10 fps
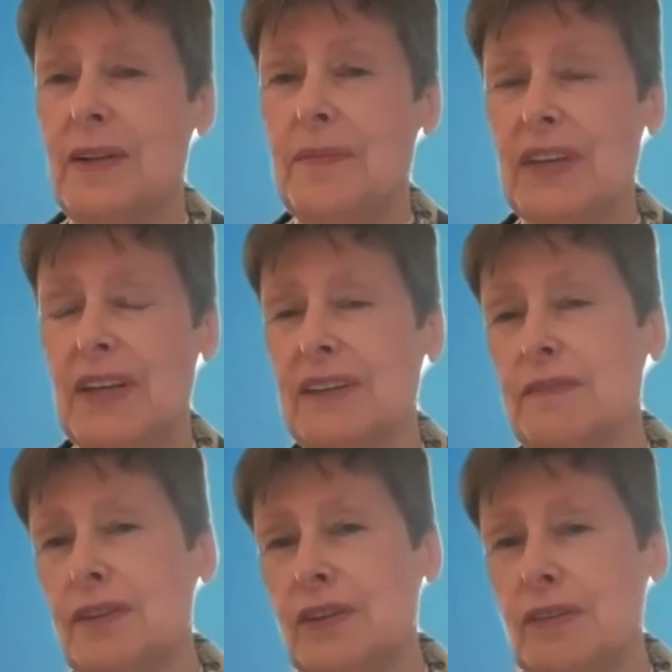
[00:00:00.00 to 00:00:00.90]
And
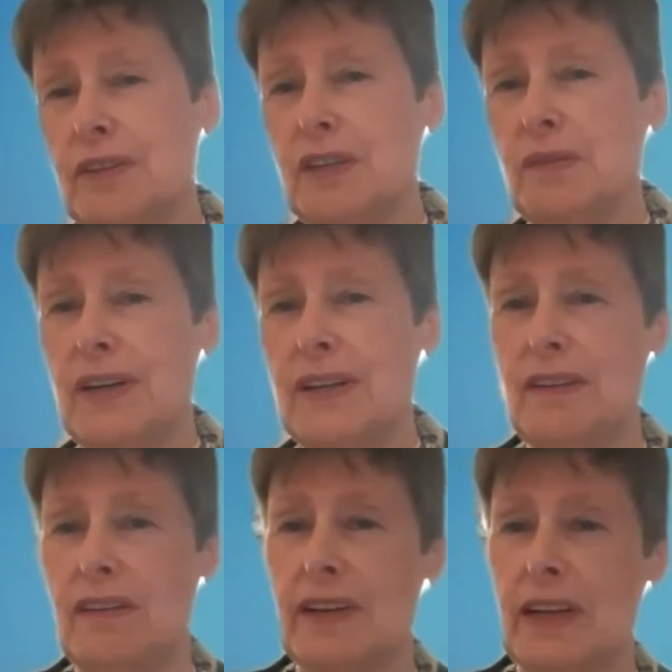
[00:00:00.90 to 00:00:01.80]
if you know the UN, you
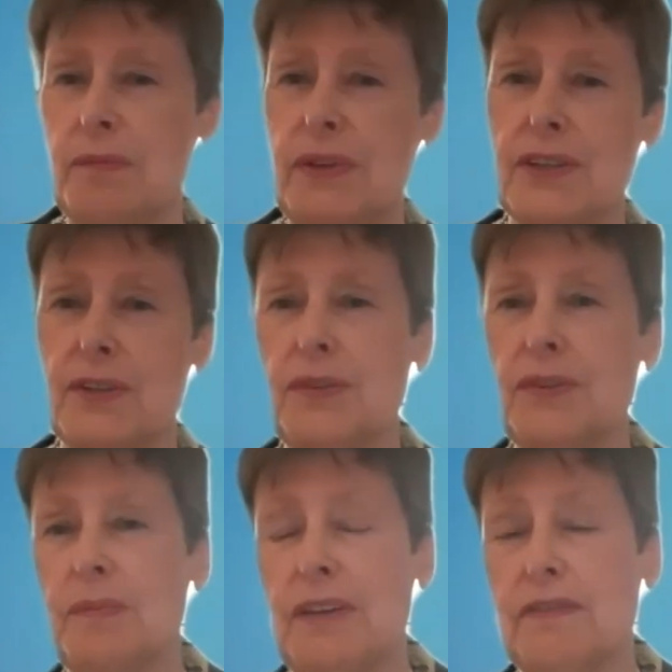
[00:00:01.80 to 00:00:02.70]
have like P2
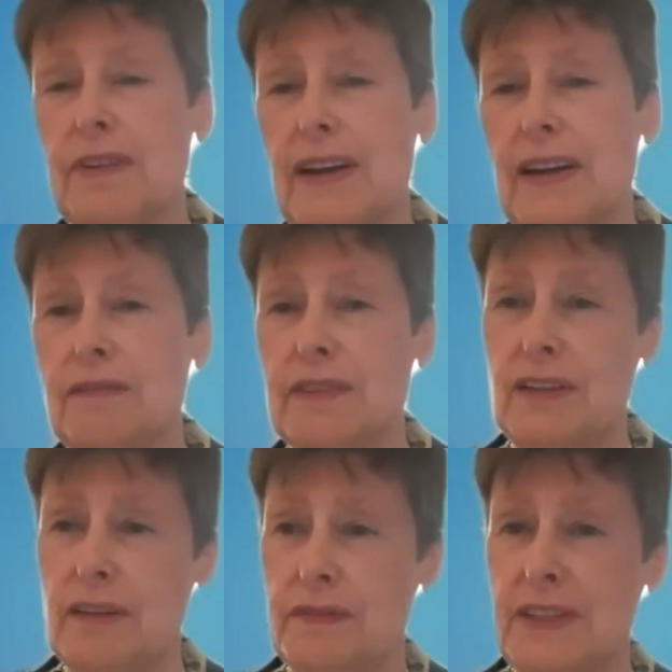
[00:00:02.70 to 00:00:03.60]
to P5, then
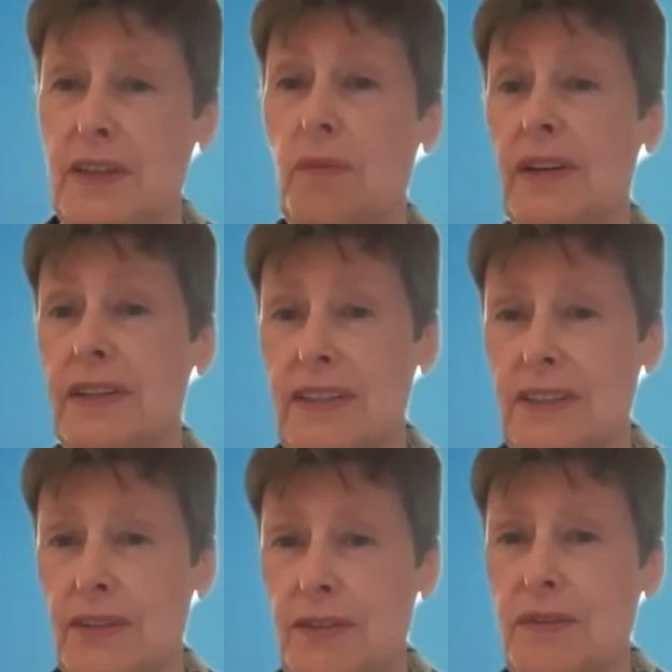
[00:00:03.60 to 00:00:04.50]
you have D1,
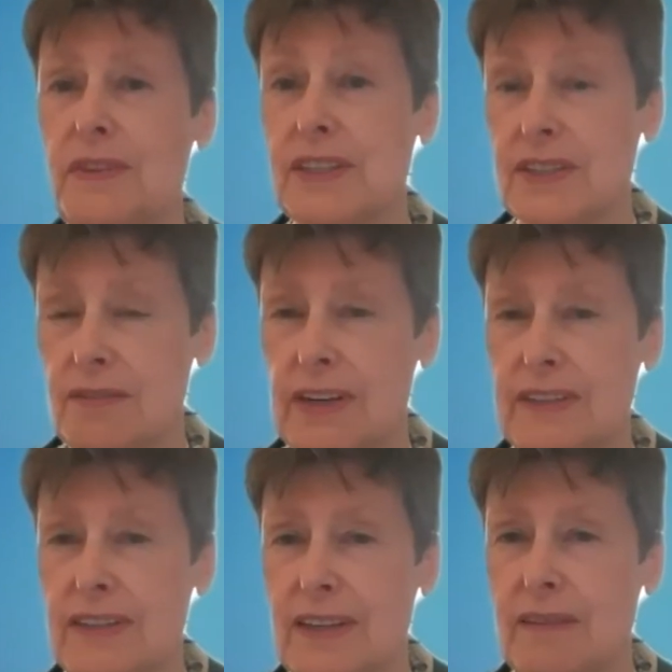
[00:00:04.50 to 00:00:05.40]
D2, that's a
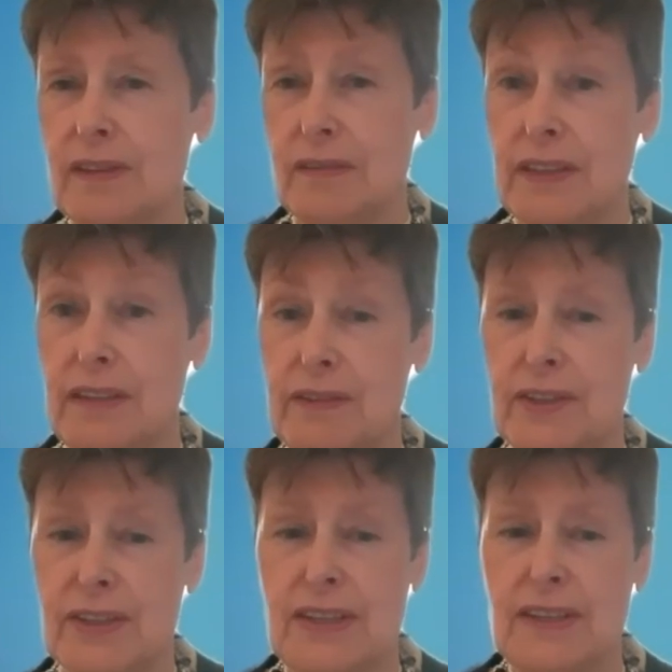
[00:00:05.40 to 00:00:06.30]
director level, already very
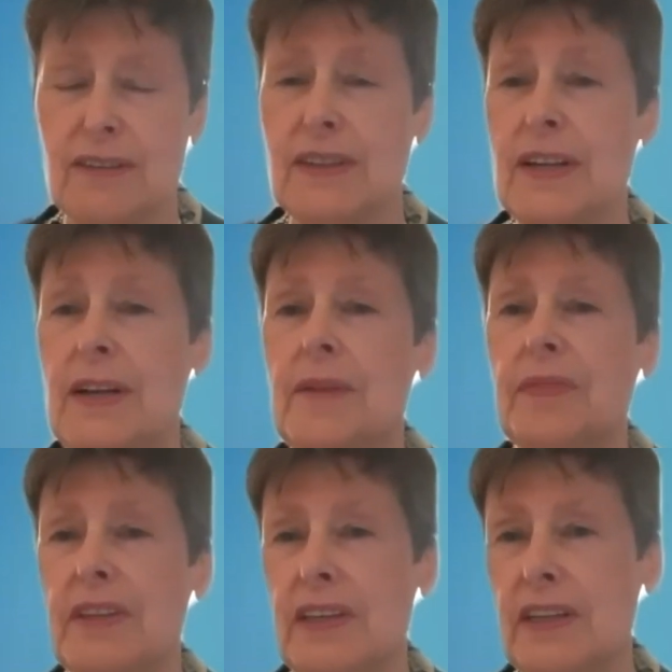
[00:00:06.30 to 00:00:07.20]
senior,
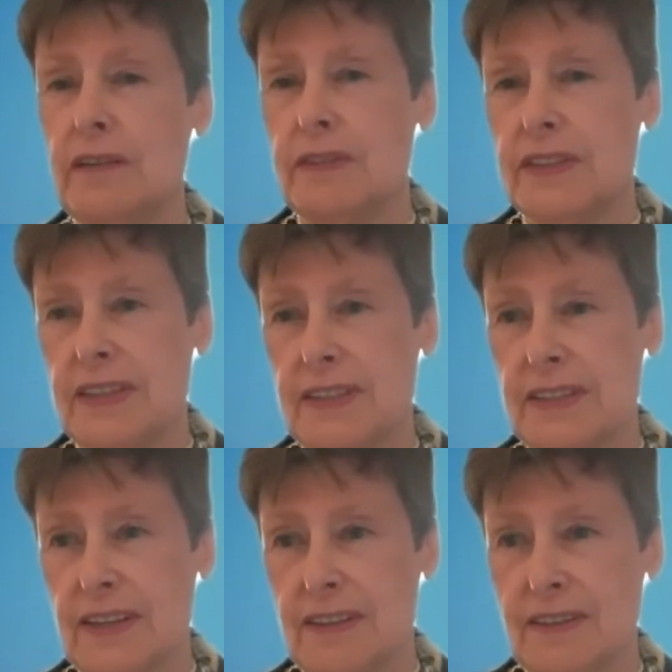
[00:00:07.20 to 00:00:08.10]
and then you have Assistant
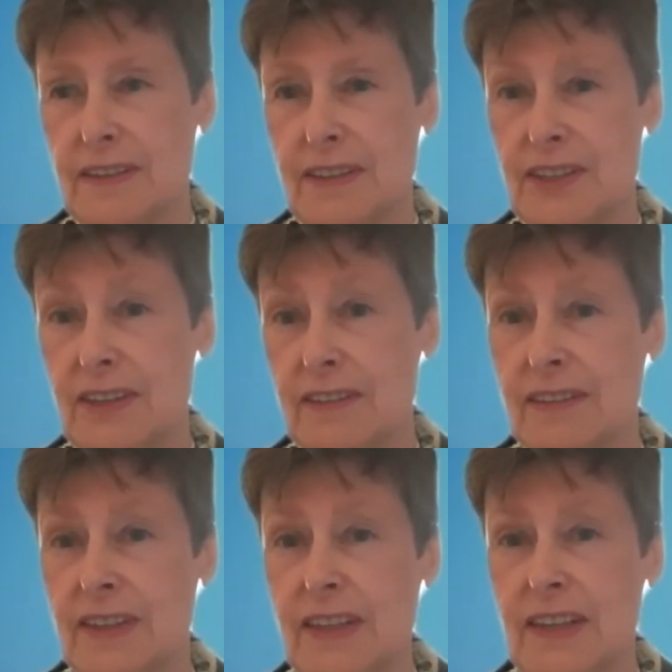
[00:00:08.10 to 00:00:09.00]
Secretary
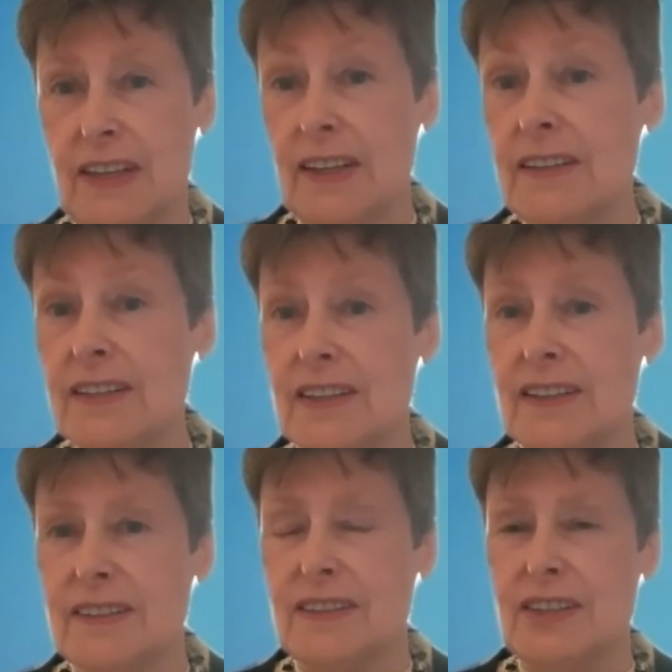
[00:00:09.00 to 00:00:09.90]
General and
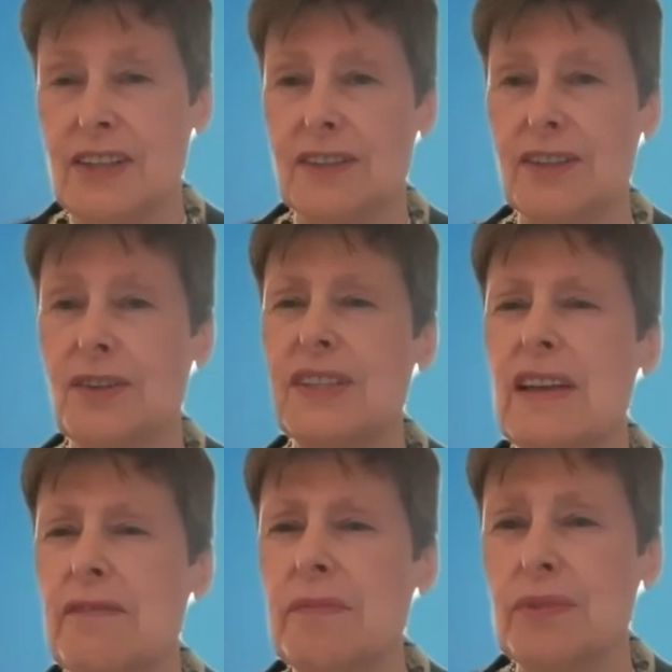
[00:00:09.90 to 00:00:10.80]
Undersecretary General. So
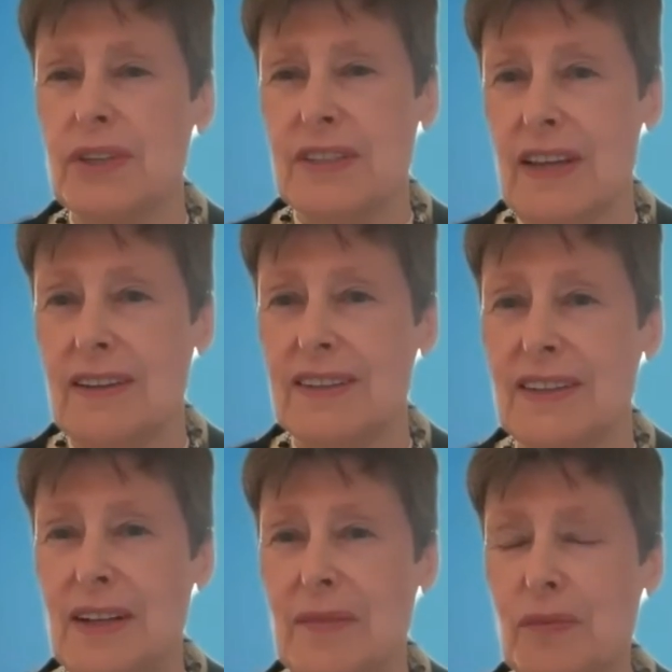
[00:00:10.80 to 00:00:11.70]
7%
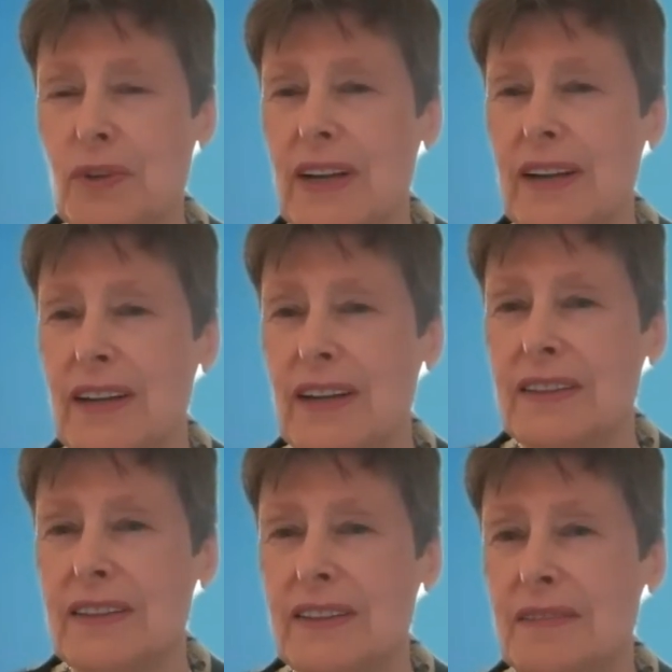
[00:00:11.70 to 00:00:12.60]
were like at
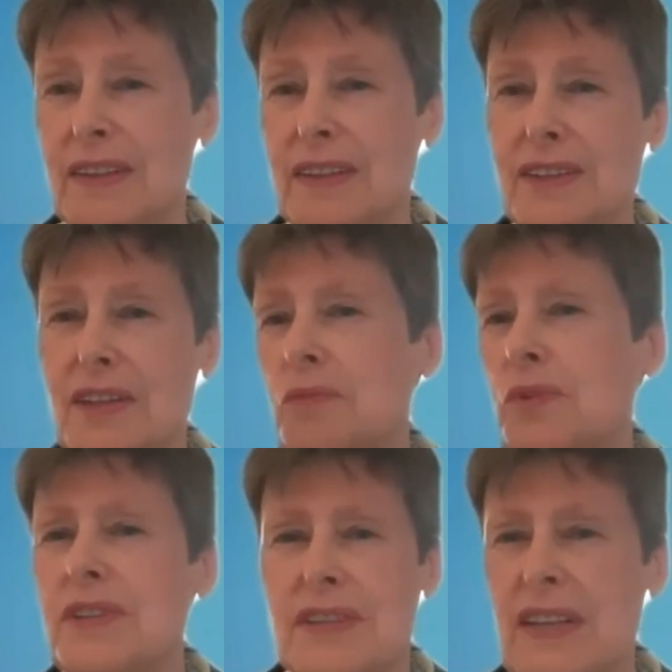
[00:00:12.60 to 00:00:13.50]
the
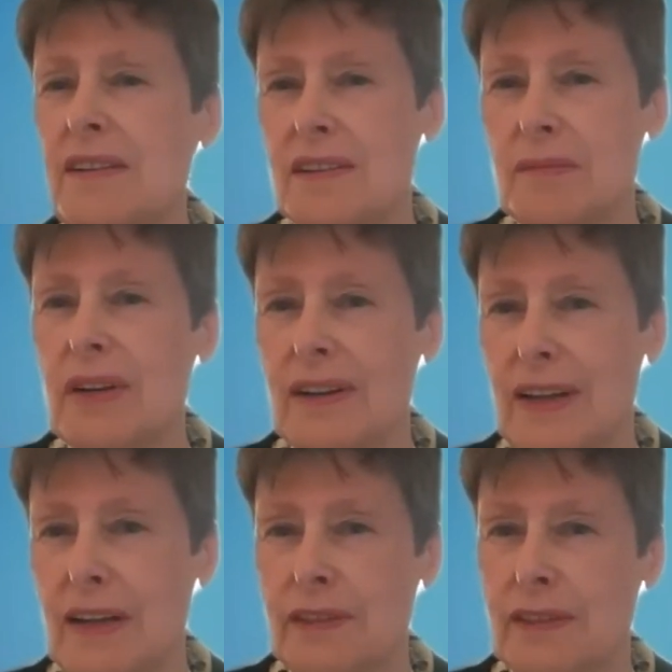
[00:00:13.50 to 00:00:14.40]
somewhat senior middle
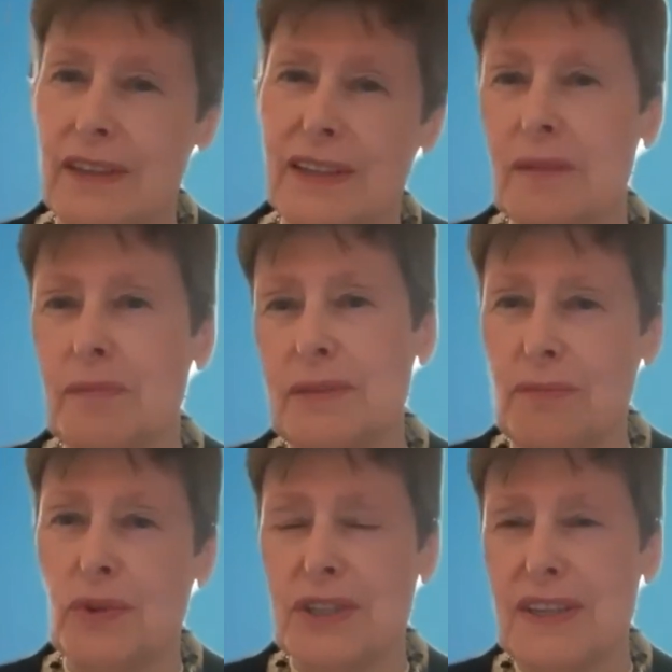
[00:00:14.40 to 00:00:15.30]
level, a little bit
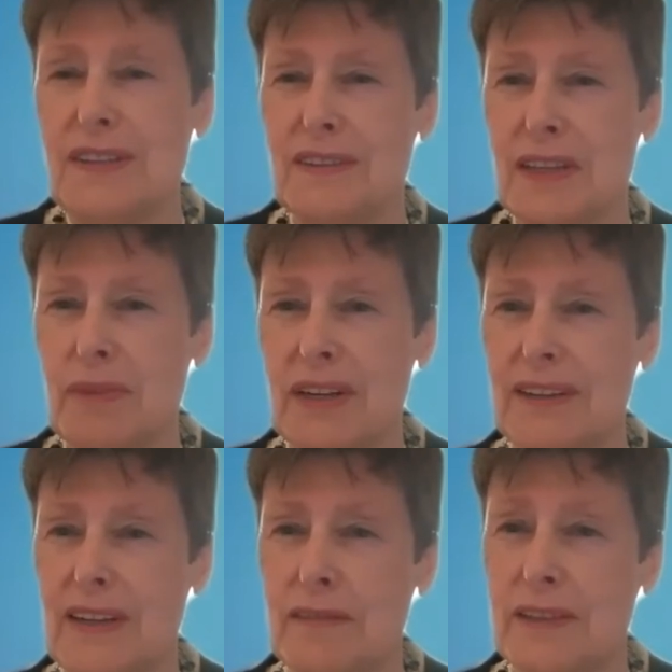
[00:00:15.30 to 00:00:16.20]
more senior than middle
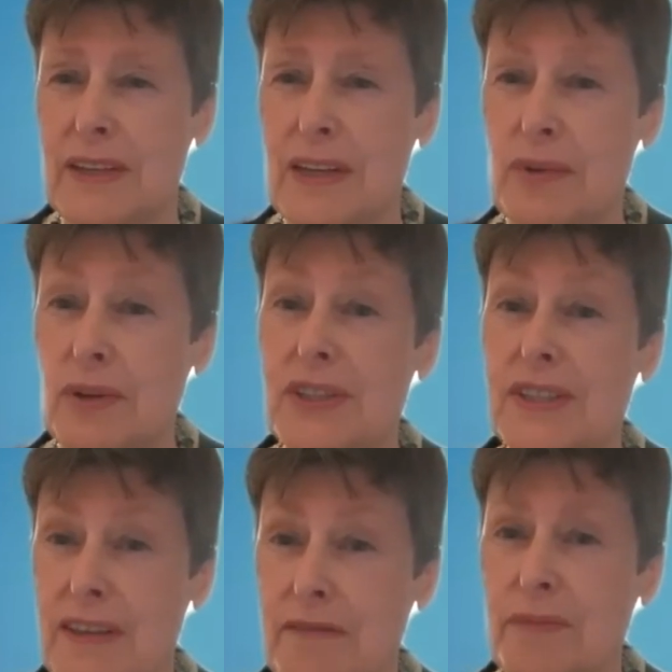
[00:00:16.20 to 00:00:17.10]
level
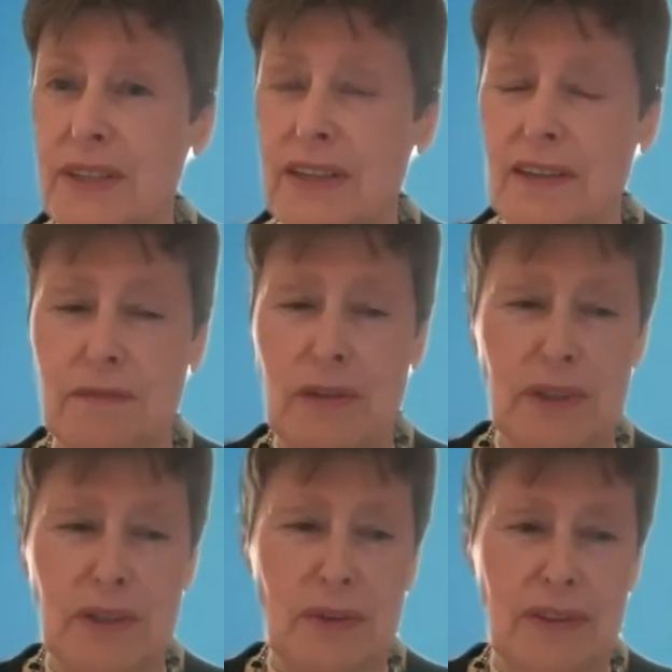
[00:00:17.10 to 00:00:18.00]
posts. 7% of
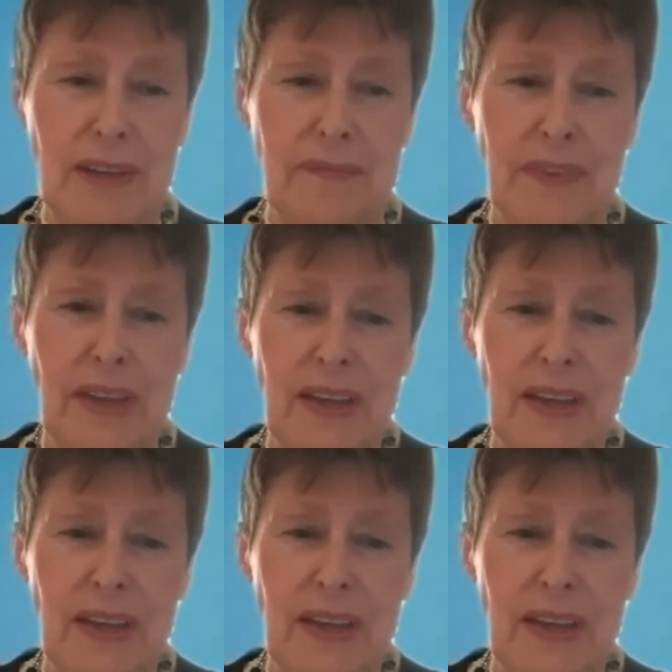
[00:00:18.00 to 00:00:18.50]
women were then.